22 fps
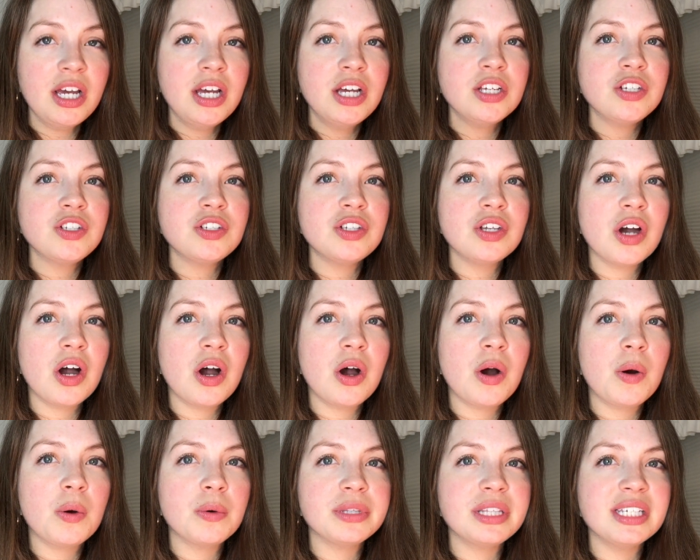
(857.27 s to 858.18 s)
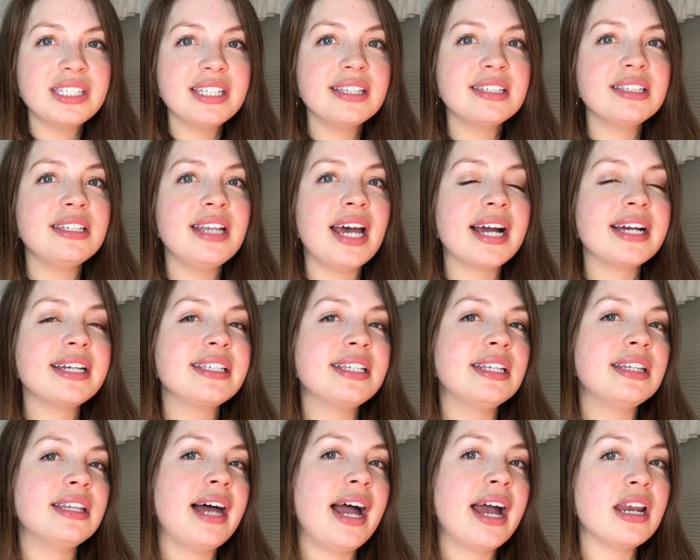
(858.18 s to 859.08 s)
So this is next
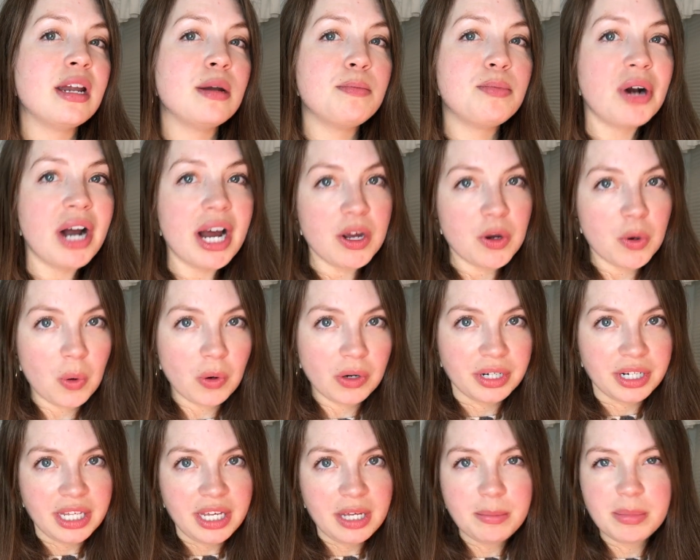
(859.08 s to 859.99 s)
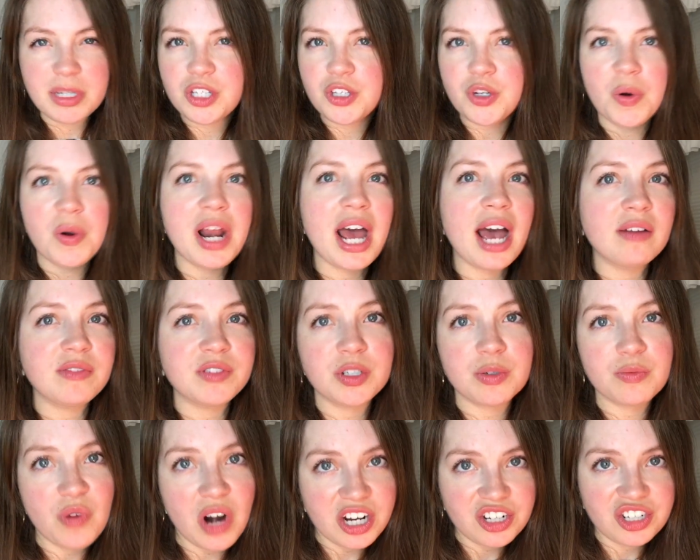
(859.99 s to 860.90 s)
in line in priority, but you don't have to
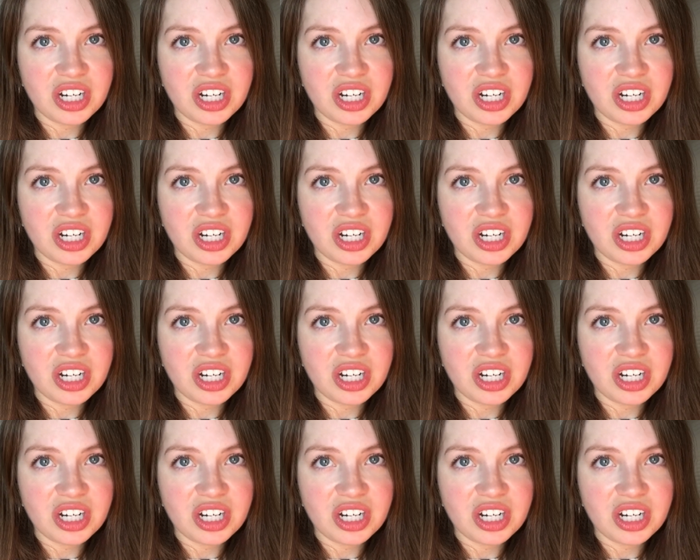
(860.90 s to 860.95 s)
rush